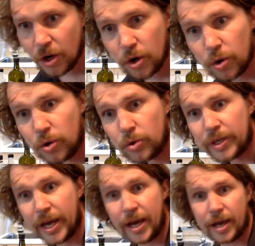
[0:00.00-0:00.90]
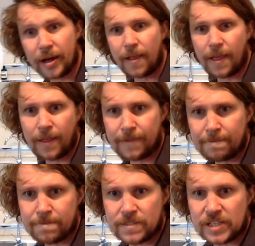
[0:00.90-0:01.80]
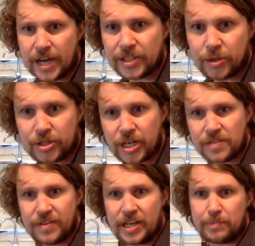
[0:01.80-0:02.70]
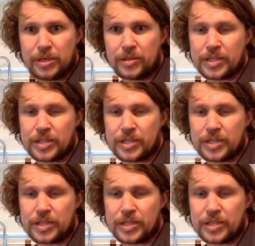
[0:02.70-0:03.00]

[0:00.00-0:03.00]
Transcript: Oh, yeah. Sandra, you want to try some vegan meals?